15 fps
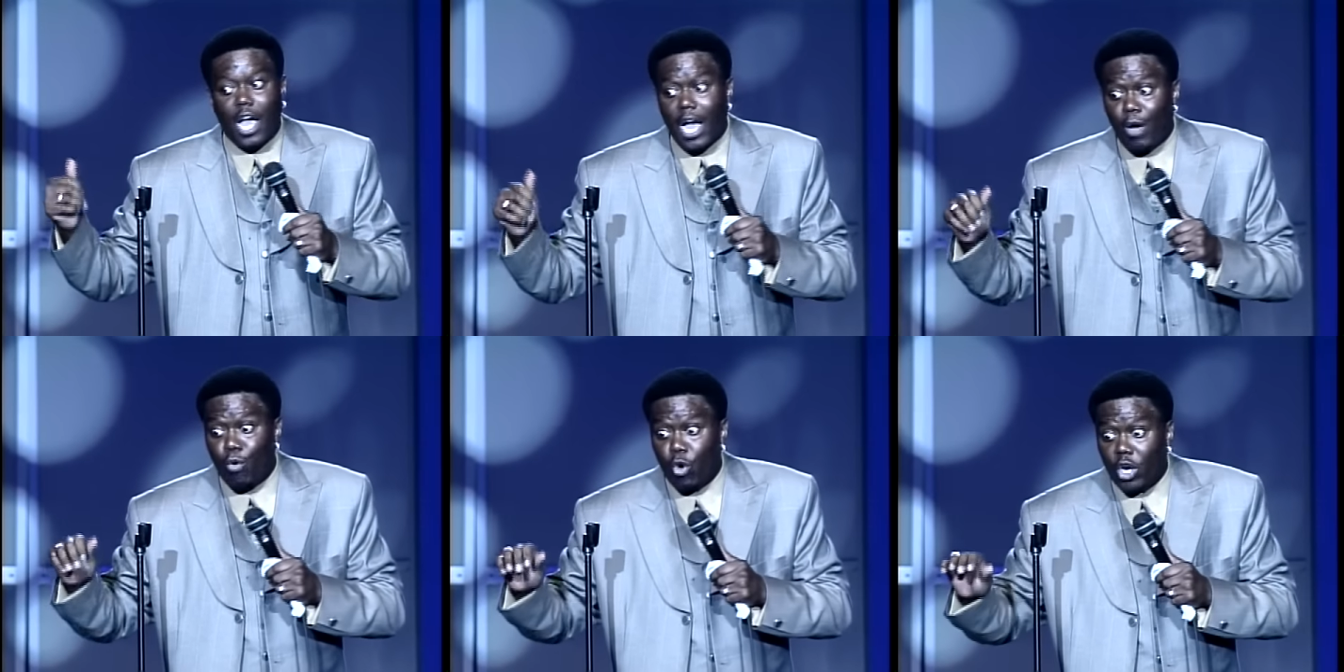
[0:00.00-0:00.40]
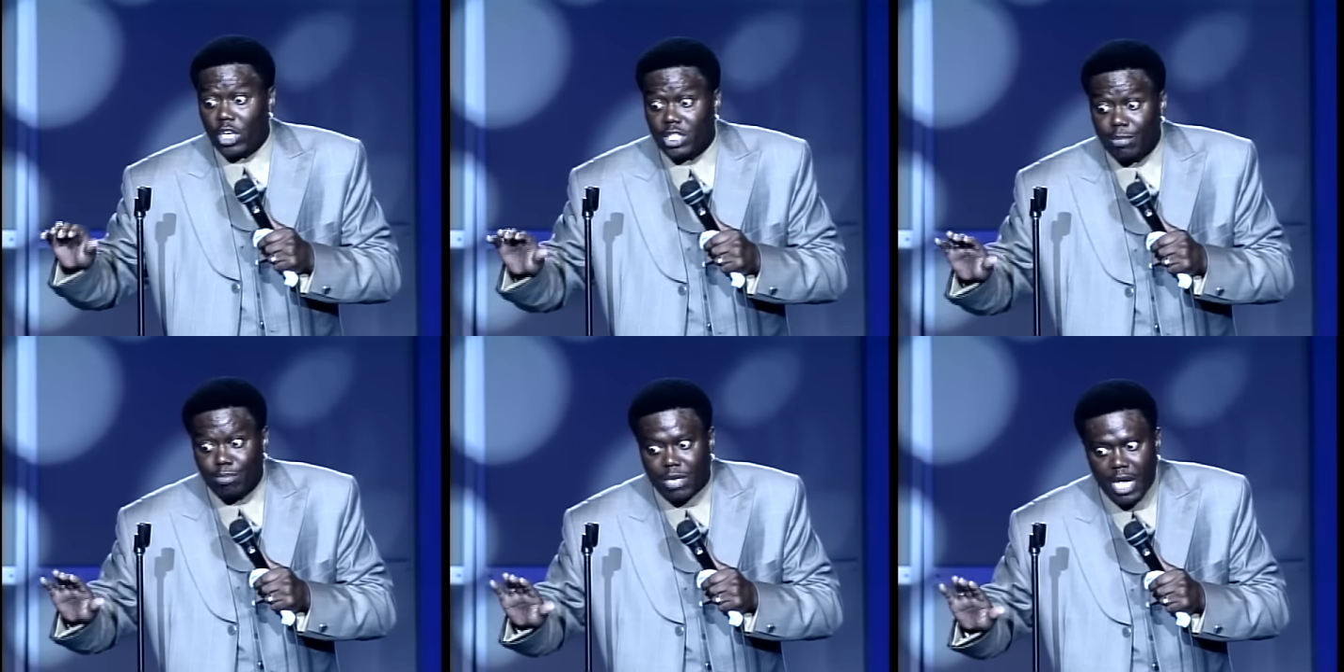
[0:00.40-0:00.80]
I
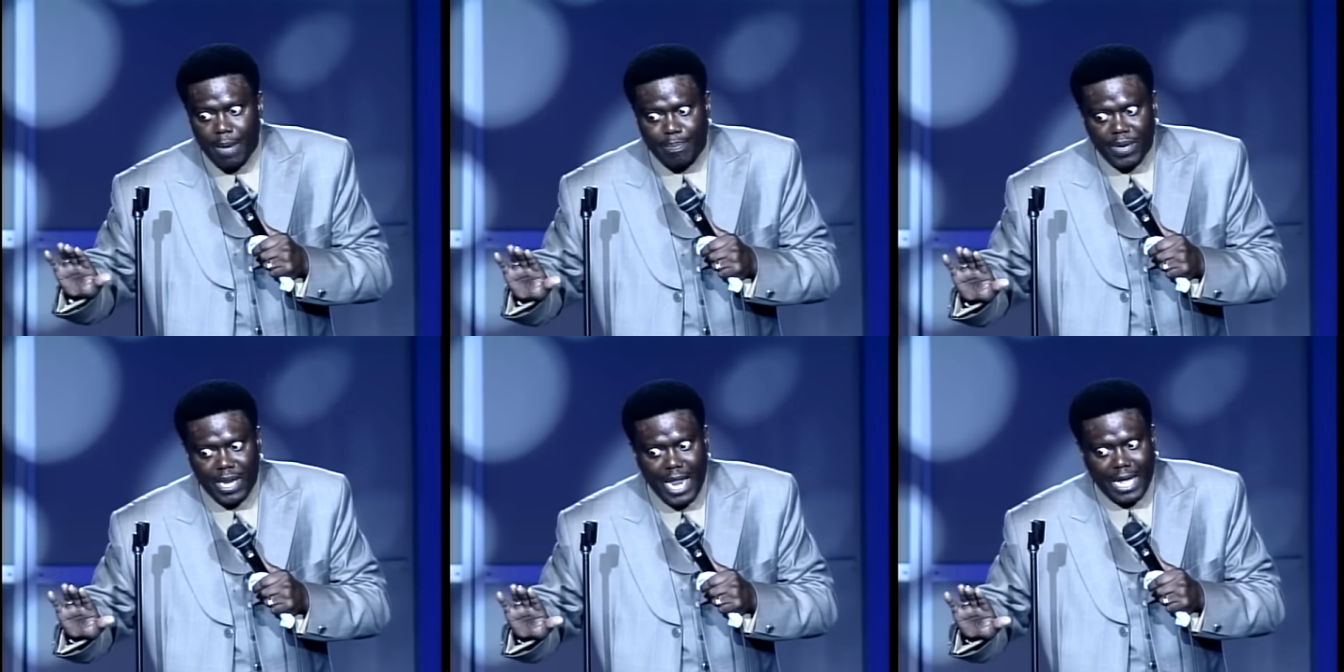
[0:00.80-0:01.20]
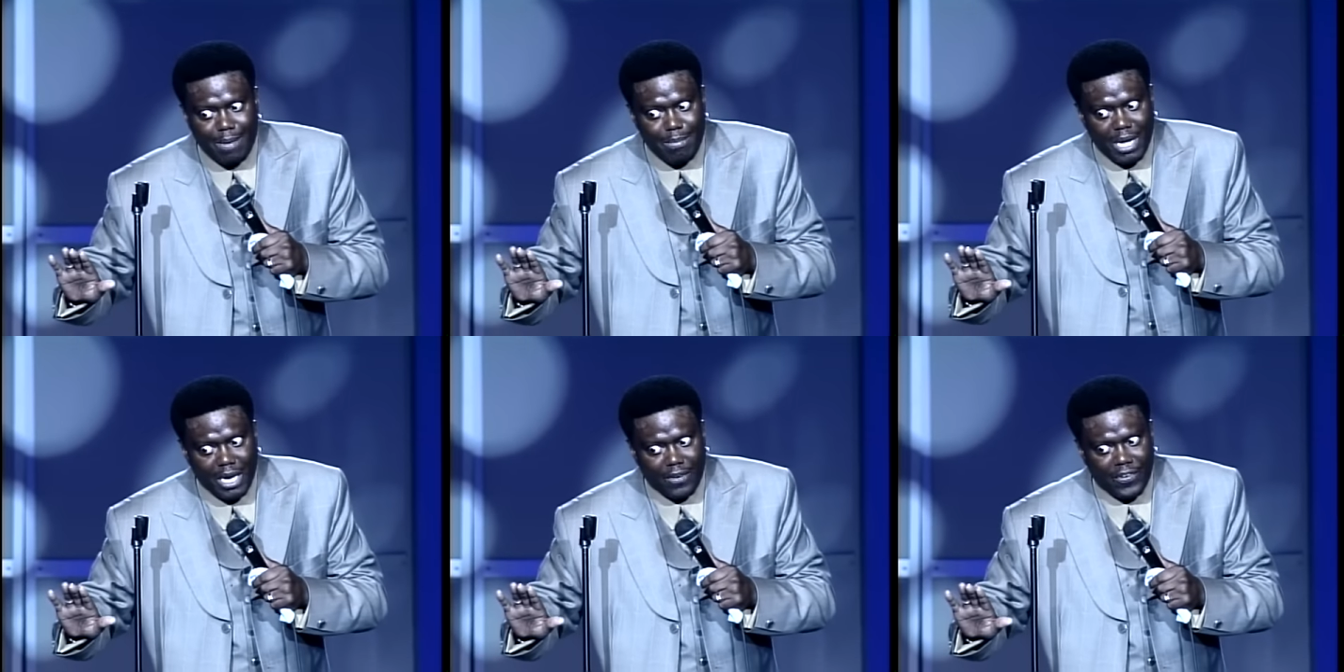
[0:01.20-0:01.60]
wanted some company like
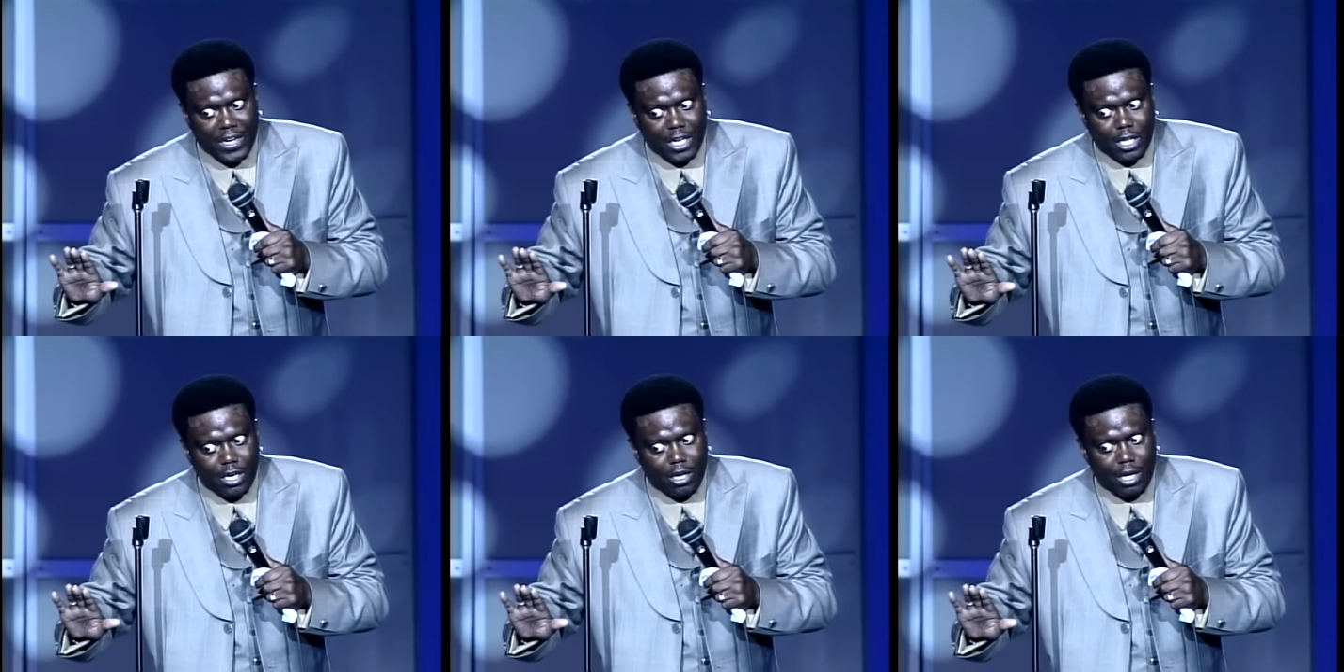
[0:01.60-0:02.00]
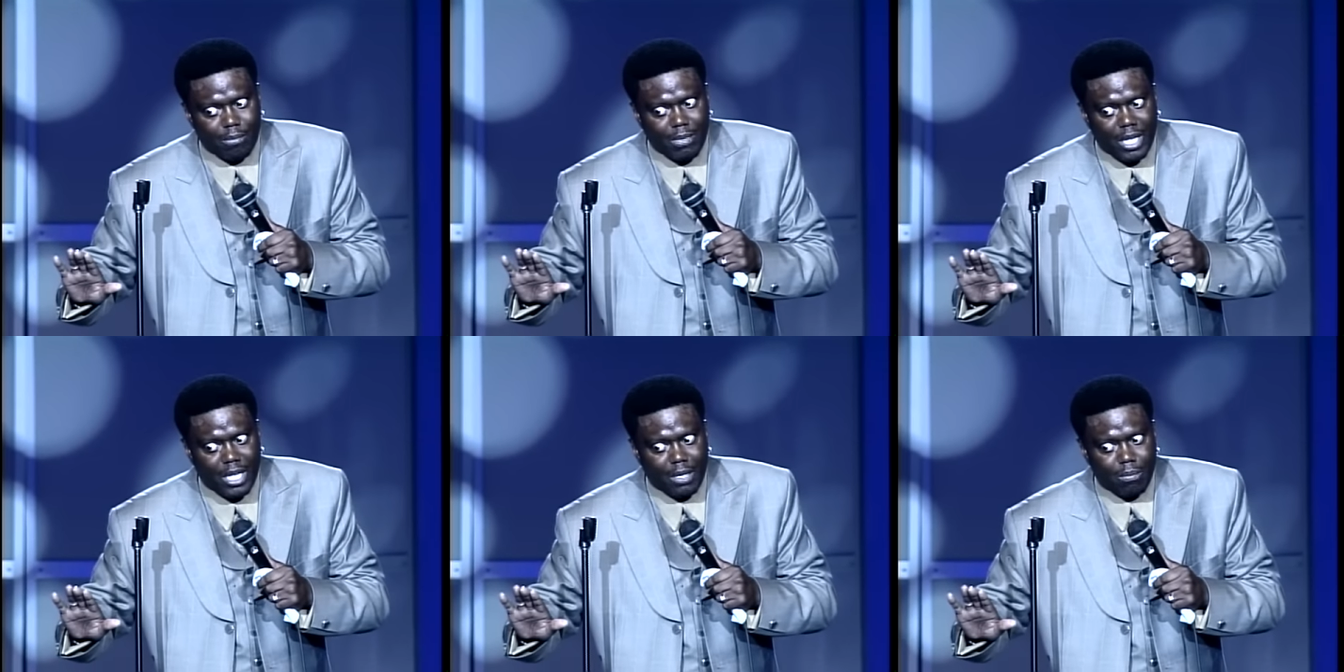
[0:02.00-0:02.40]
a motherfucker, you know
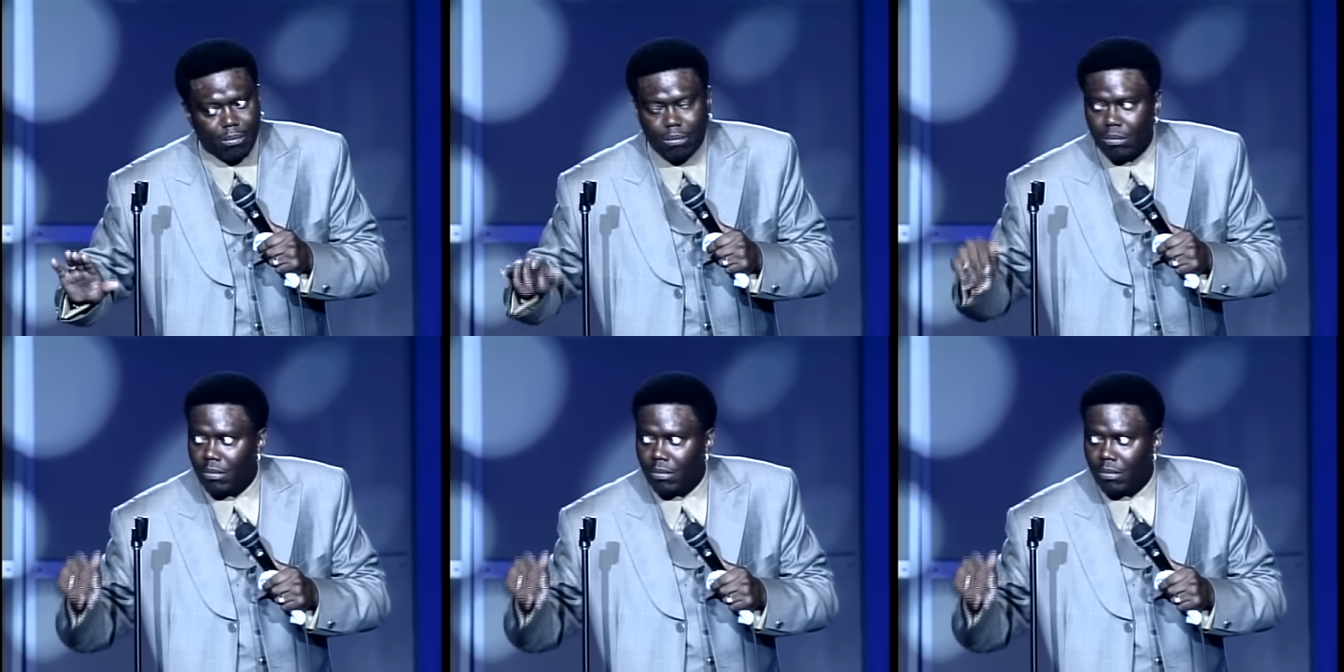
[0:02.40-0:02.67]
what I mean?